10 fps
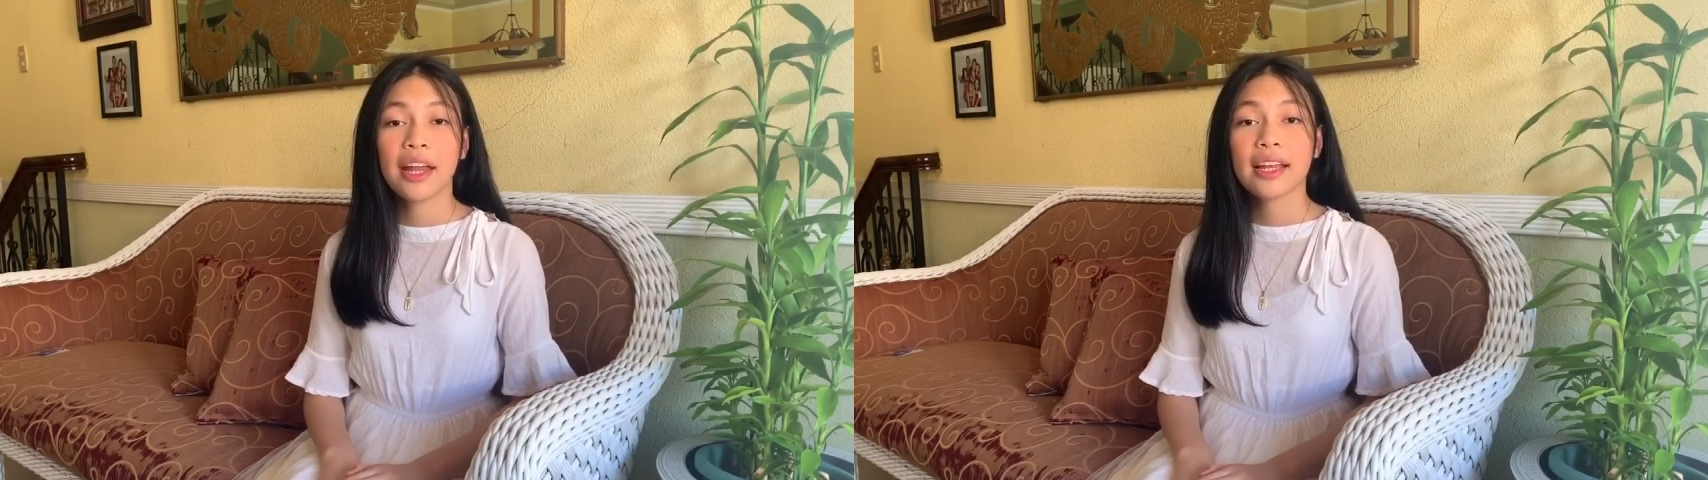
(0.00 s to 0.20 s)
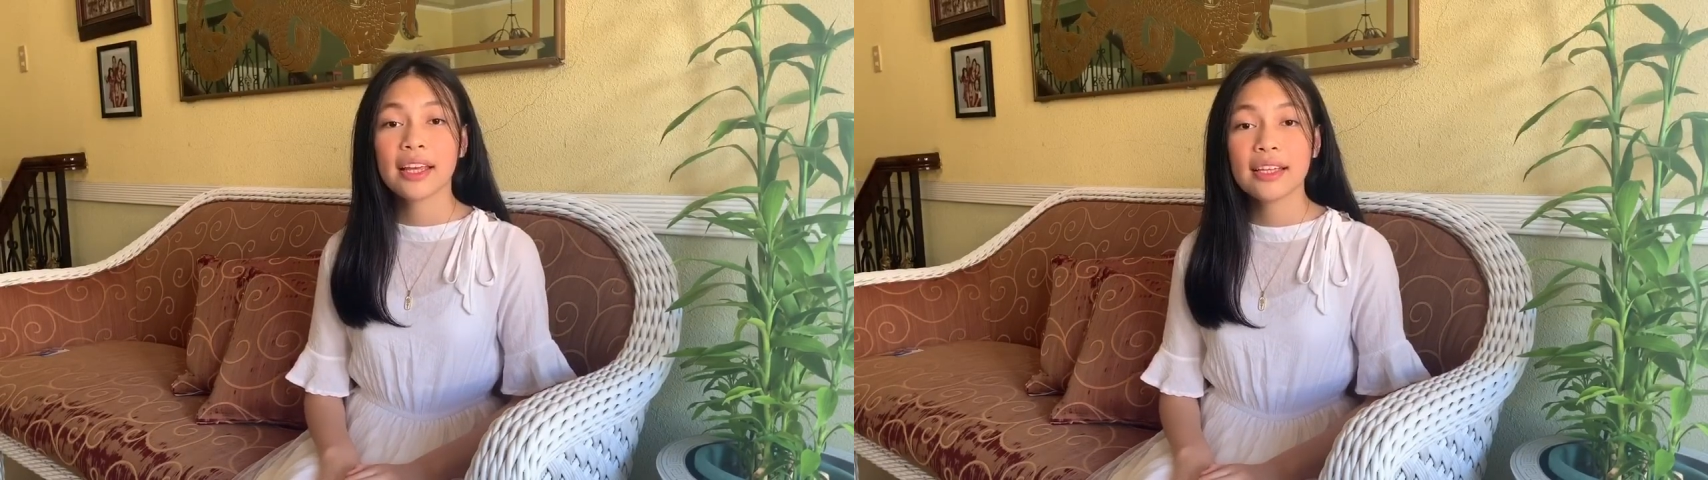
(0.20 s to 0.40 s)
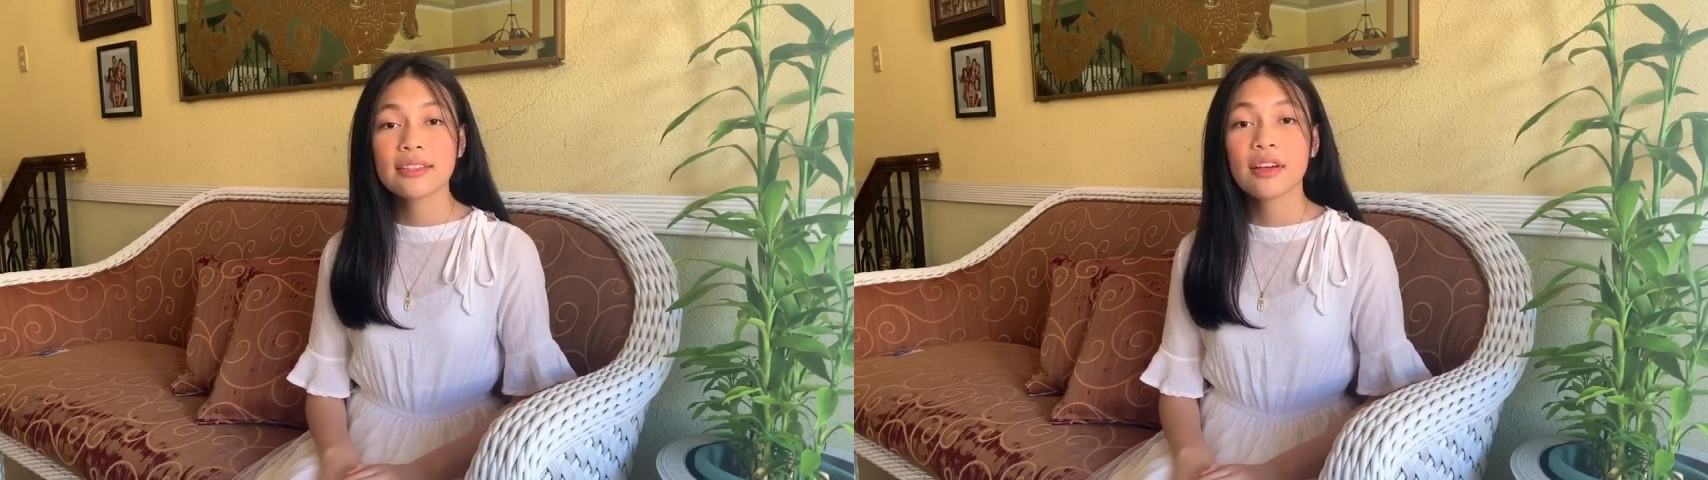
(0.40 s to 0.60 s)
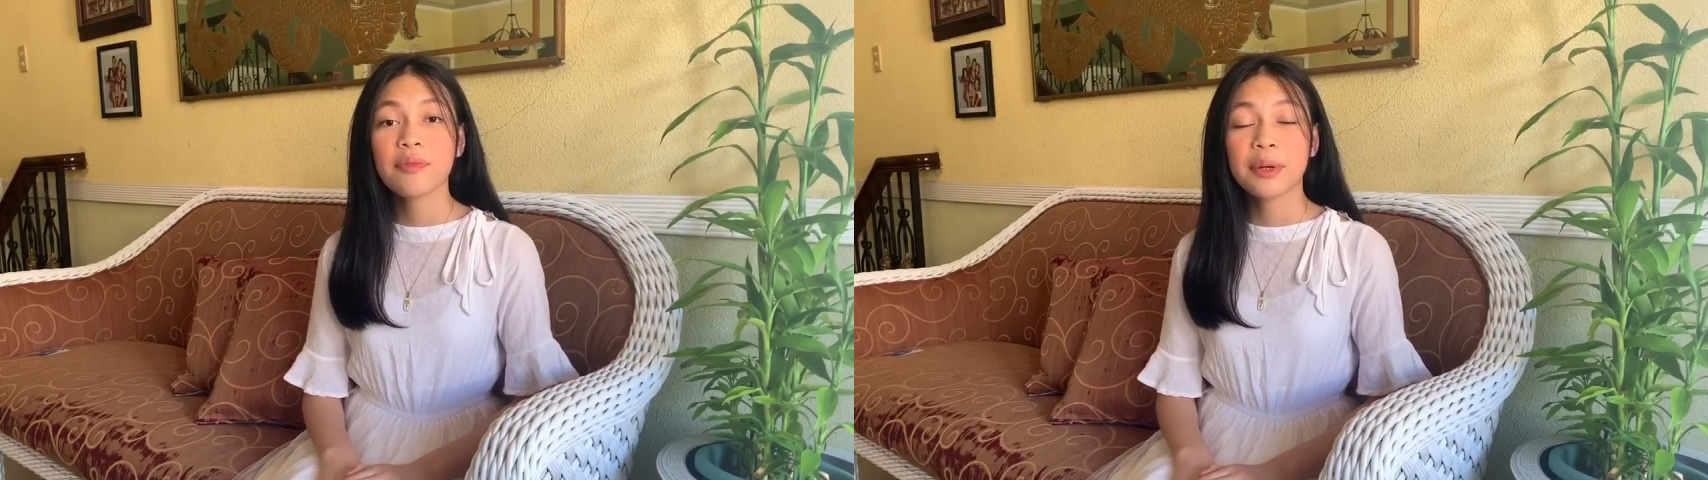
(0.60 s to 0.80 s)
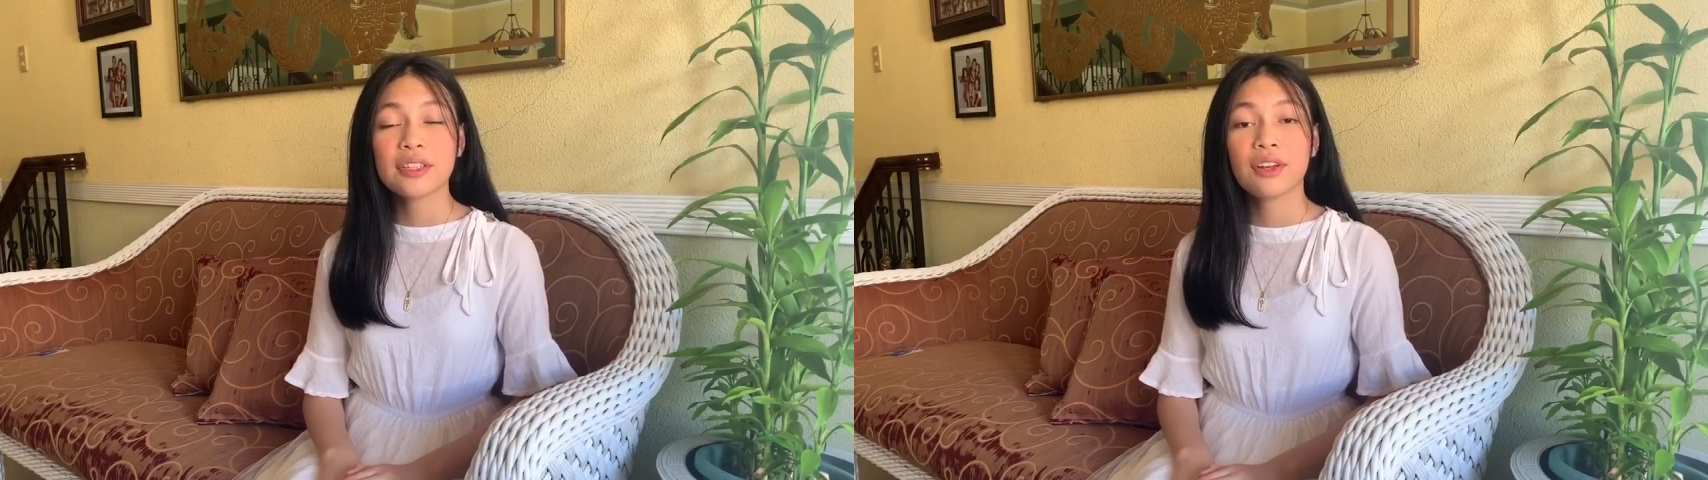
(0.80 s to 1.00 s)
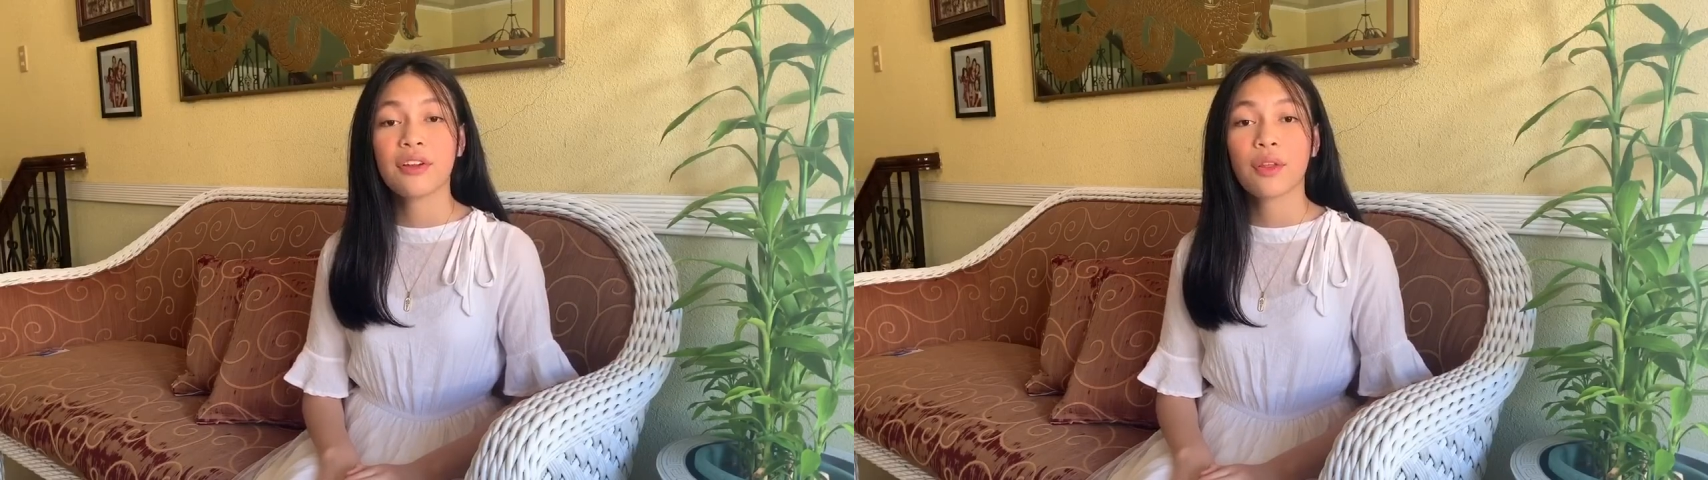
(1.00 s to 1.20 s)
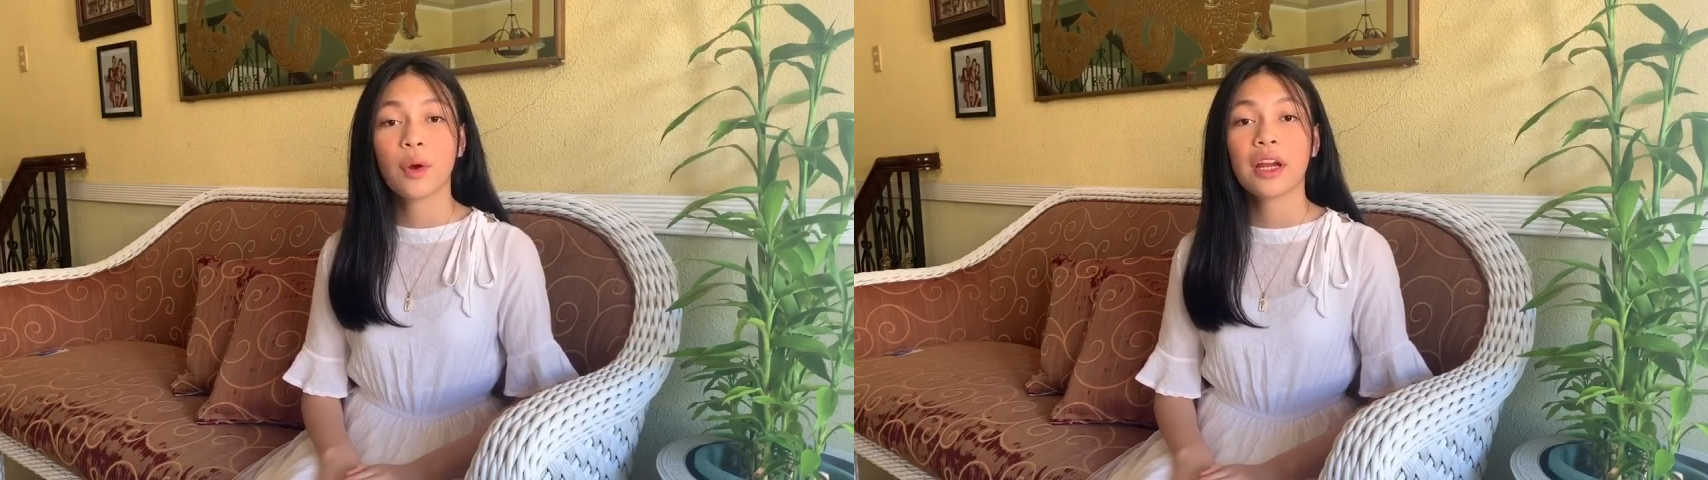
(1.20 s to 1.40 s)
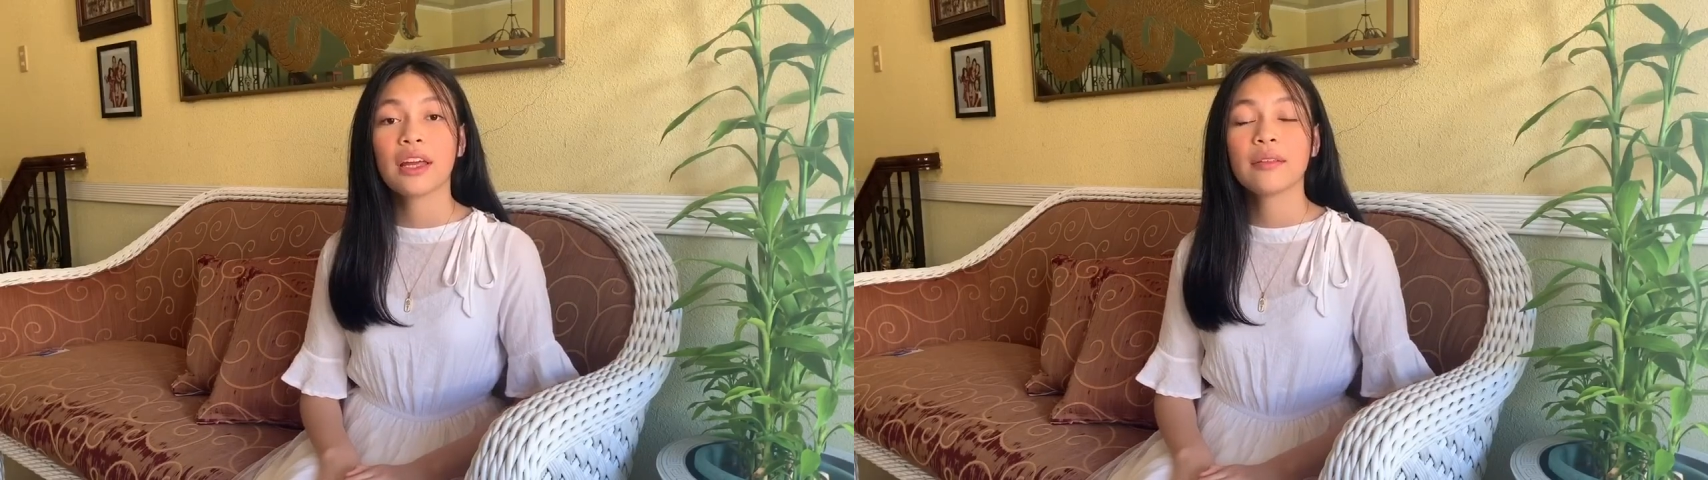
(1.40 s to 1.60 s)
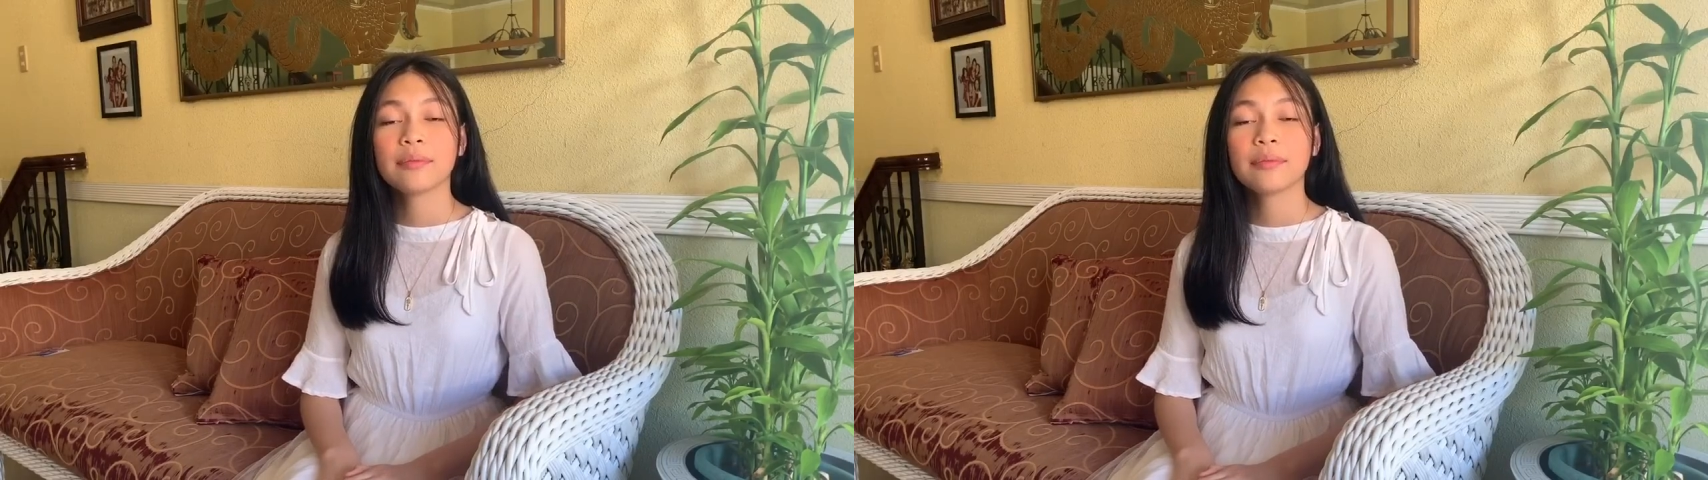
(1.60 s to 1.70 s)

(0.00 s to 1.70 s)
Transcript: and keys of priesthood authority.